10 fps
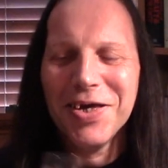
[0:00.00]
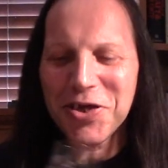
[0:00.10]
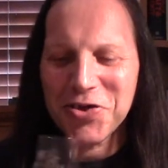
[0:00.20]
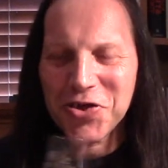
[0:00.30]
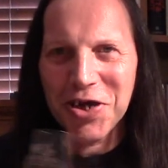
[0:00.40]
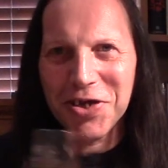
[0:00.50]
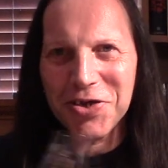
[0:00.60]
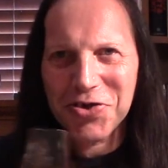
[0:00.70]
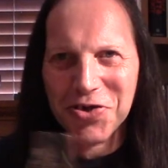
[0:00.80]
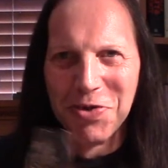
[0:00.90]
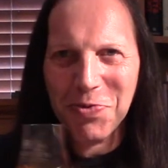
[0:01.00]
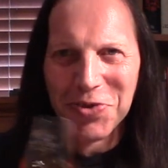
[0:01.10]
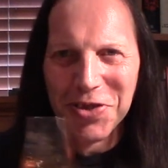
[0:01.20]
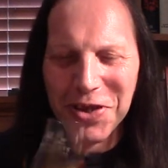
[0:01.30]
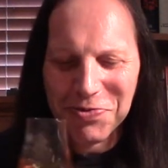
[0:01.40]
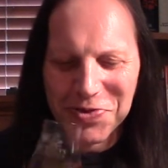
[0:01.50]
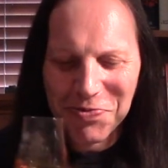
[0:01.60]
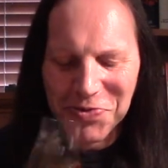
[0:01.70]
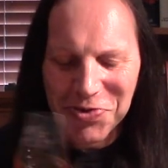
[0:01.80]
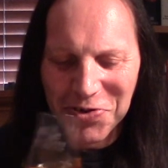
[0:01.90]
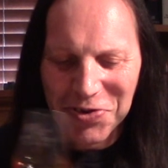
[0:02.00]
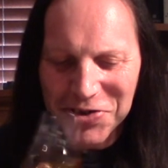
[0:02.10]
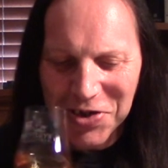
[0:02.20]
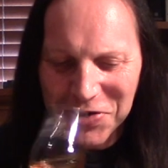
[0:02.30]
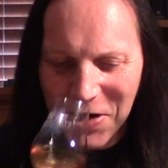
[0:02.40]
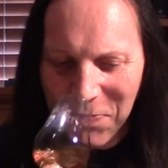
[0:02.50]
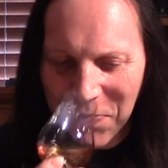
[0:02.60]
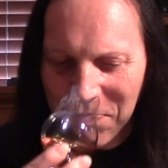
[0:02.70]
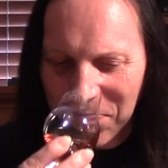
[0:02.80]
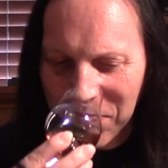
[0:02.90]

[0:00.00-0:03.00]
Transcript: let's see what the nose gives us on this then, shall we?